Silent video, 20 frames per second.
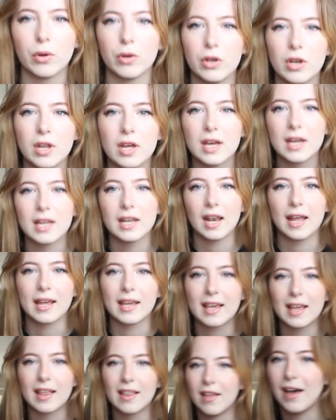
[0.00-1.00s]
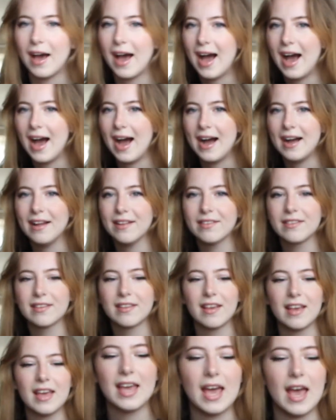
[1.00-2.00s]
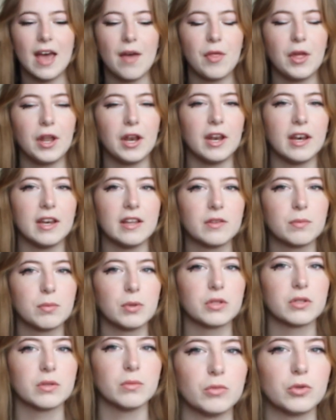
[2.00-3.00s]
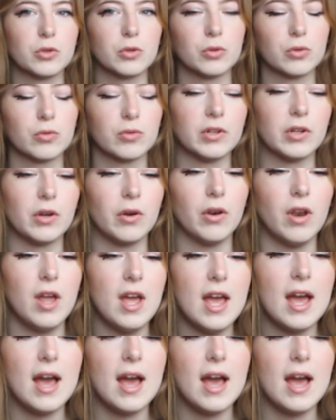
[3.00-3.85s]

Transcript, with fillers: on like a hat, and then I need to put some jewellery on,